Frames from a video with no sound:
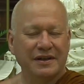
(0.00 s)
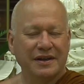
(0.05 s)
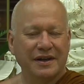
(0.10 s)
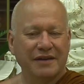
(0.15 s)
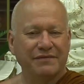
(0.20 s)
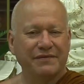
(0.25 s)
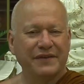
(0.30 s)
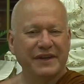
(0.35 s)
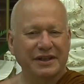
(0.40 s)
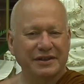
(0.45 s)
a
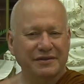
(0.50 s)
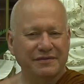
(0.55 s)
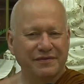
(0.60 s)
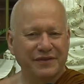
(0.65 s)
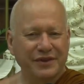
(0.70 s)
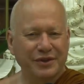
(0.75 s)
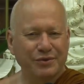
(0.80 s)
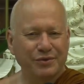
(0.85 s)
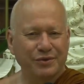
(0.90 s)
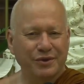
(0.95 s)
fixed
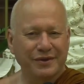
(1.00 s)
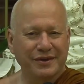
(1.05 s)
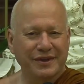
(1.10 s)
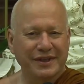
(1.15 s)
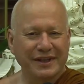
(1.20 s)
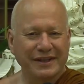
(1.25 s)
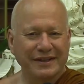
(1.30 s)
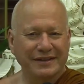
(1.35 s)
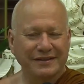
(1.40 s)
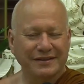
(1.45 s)
view on
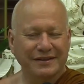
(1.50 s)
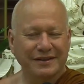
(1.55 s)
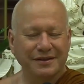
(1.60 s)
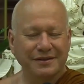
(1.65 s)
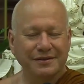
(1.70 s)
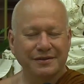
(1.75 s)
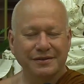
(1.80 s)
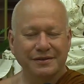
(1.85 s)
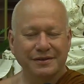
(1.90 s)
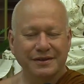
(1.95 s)
things.
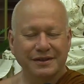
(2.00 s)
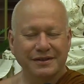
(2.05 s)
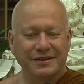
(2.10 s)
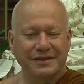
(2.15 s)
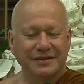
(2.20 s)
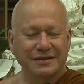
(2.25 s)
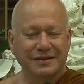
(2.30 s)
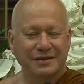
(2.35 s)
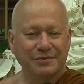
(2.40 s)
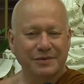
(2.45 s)
Oh, this
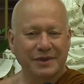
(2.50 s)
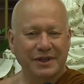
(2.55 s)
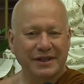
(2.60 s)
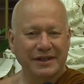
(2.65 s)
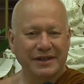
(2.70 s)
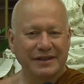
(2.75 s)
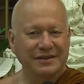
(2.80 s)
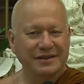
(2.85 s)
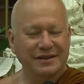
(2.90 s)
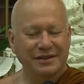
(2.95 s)
is the way
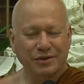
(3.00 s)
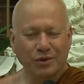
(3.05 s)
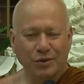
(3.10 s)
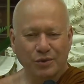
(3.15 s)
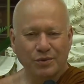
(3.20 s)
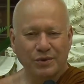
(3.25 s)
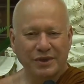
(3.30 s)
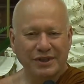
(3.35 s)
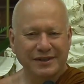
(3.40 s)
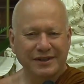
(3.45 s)
it is. It's
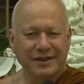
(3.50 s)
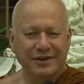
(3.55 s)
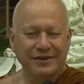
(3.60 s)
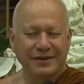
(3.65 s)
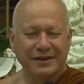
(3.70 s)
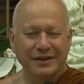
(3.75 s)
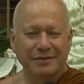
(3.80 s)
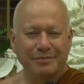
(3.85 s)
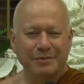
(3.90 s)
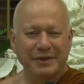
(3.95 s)
always
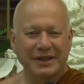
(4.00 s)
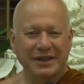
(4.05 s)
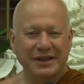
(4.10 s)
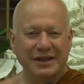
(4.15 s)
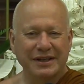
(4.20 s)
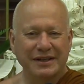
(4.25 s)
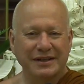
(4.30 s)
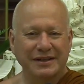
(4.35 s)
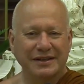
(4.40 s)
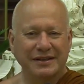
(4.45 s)
going to be
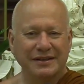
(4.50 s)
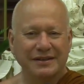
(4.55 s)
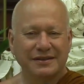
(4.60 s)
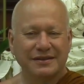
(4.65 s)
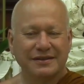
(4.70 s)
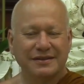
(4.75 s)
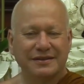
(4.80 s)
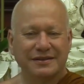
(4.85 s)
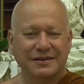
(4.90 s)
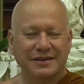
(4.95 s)
like
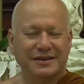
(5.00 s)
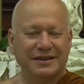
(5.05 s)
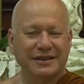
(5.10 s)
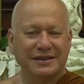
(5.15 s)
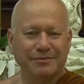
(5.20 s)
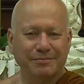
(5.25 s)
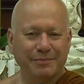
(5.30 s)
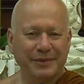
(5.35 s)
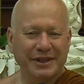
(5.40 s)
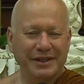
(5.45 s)
this. This
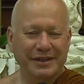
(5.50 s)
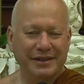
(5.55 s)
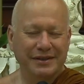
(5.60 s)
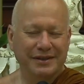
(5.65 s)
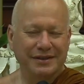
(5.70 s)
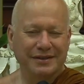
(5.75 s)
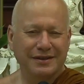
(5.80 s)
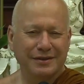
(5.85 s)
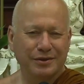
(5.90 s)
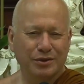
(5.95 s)
is me.
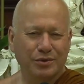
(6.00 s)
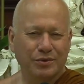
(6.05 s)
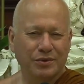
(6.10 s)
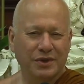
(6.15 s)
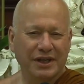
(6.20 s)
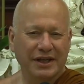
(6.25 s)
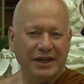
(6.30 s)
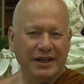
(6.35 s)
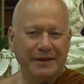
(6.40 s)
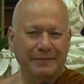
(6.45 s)
This is who
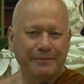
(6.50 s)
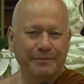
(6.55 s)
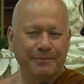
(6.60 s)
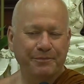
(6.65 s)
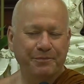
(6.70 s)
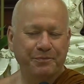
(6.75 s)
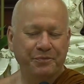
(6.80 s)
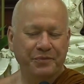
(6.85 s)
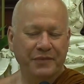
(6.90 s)
I am.